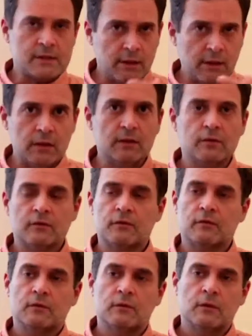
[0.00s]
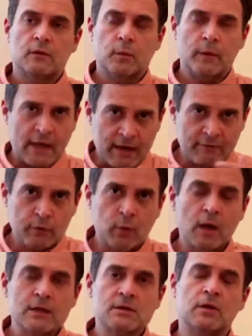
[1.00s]
As Indians, we have
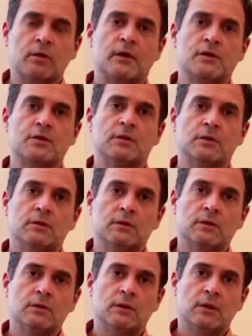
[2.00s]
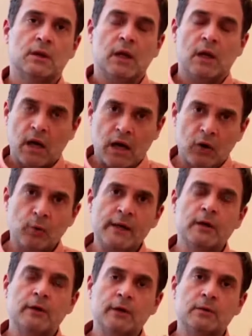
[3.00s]
to ask the question are
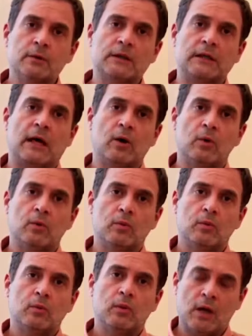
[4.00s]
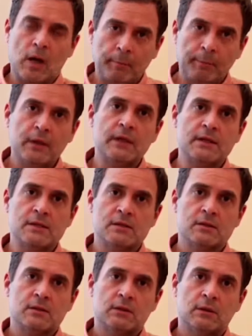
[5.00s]
we going to allow
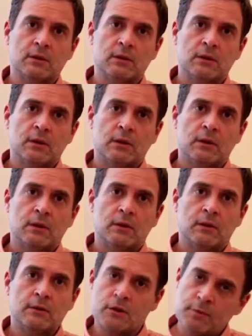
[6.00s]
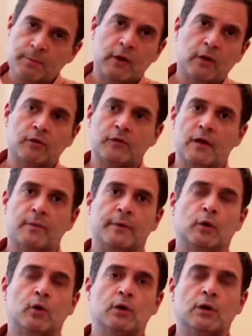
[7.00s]
companies, just because they are
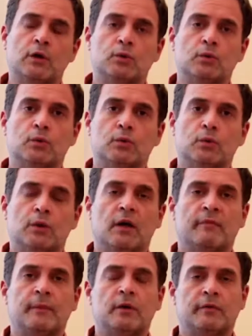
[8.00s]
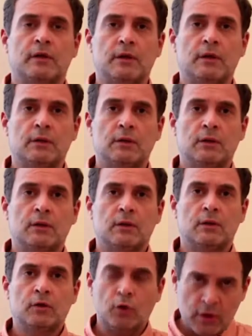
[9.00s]
beholden to the government of India,
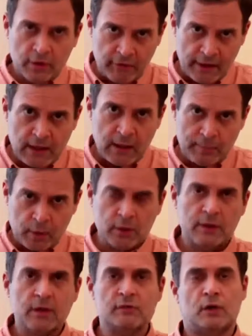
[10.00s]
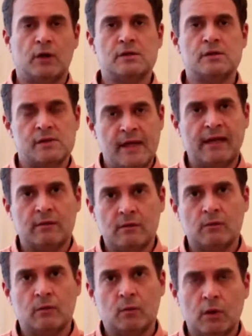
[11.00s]
to define our politics for us? Is
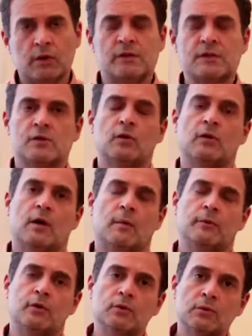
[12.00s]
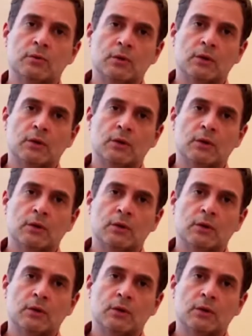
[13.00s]
that what this is going to come to?